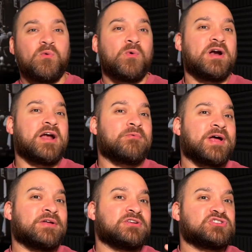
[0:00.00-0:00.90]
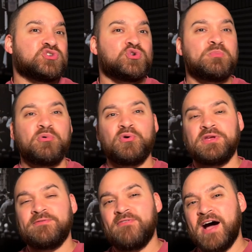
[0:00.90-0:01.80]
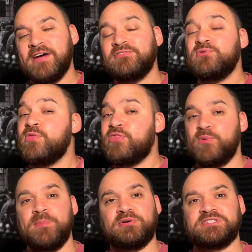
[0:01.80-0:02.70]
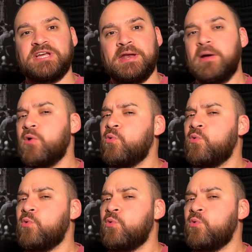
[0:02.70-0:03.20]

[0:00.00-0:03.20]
were around 2.5 to 3%,